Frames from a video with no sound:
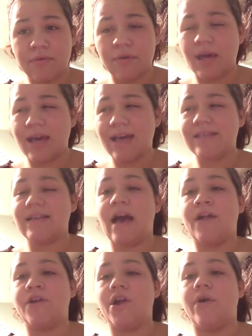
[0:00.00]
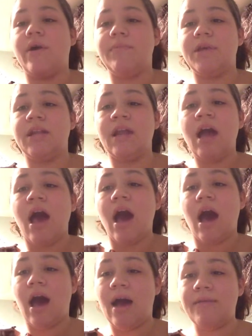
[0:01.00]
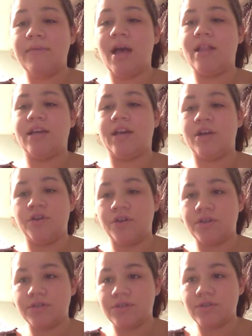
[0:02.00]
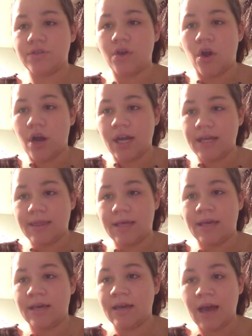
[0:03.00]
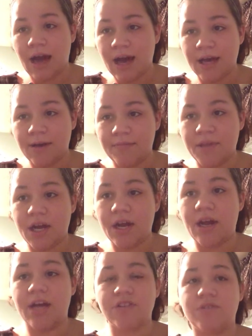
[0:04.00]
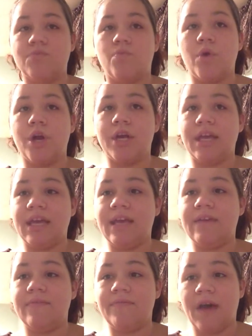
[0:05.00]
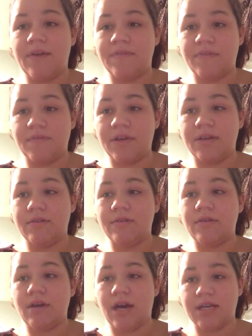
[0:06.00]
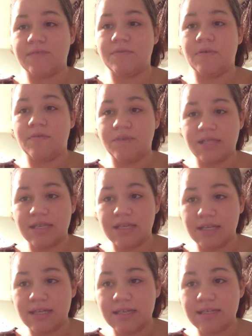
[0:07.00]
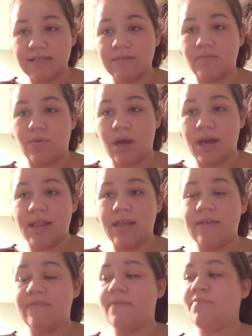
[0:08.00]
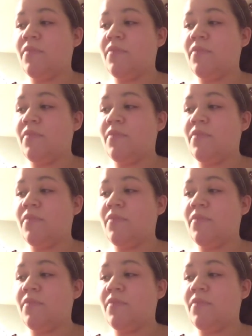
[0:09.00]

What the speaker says: I guess. I don't know. I mean, I'm not like a nurse or anything high up there. I just work in 5 different hospital facilities where I live.